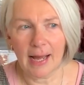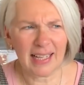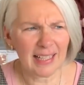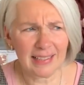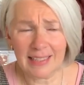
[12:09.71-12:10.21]

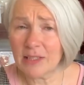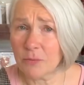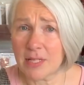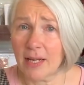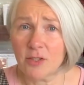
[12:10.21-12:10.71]
I think it
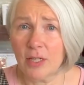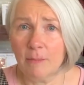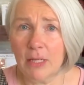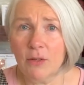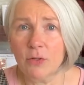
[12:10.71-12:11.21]
was actually
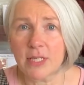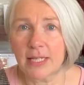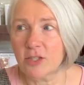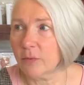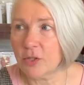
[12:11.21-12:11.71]
me who
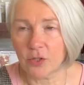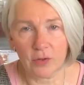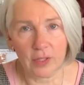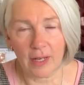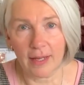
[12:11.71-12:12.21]
said, shall we
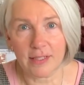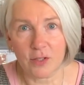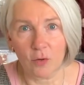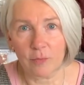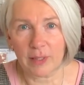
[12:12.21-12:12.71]
turn the lights
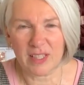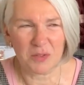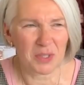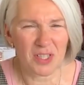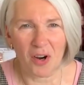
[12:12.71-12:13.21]
off because
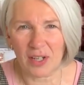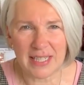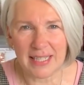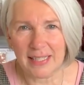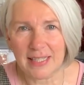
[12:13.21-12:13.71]
there were dark
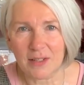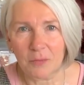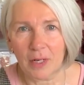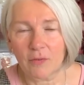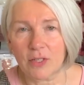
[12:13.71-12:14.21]
scenes and
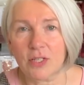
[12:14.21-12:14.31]
whatever.